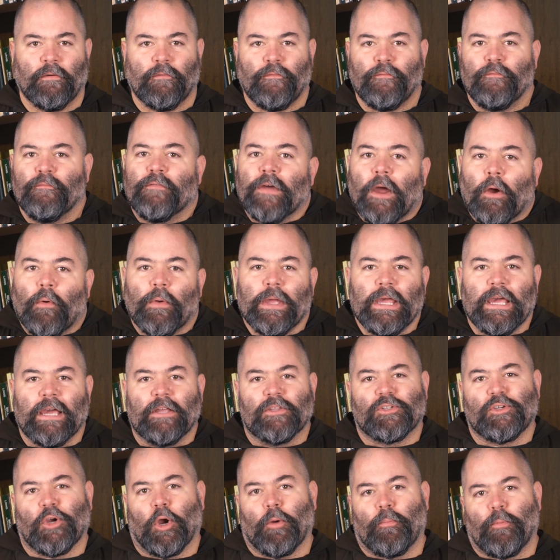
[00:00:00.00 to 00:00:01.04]
varying
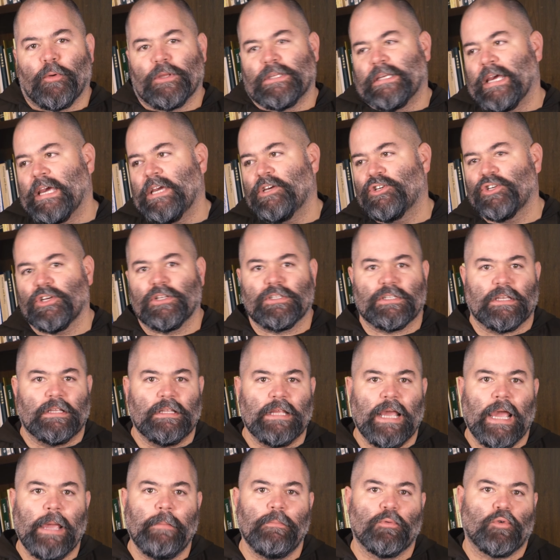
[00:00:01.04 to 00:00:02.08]
interpretations and
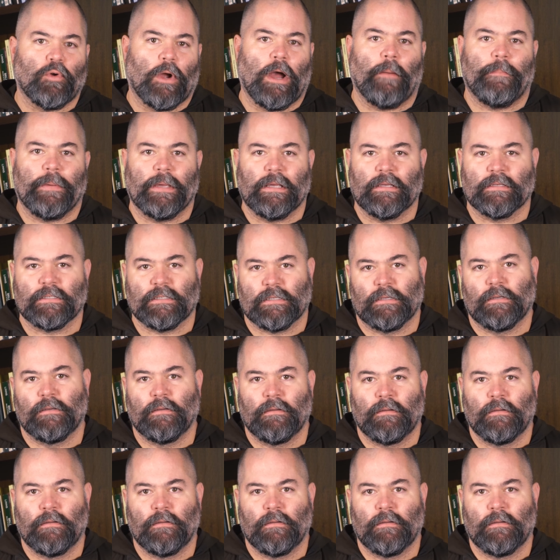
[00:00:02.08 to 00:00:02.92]
name droppings.